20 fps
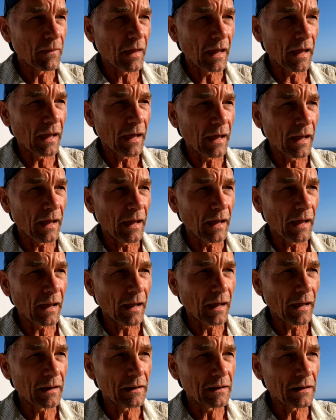
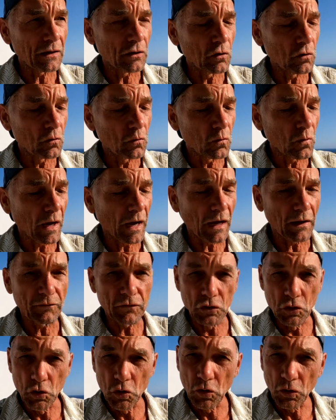and you
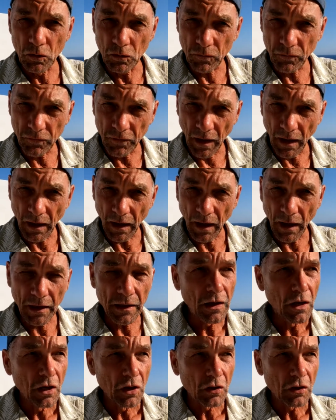have Google Fi,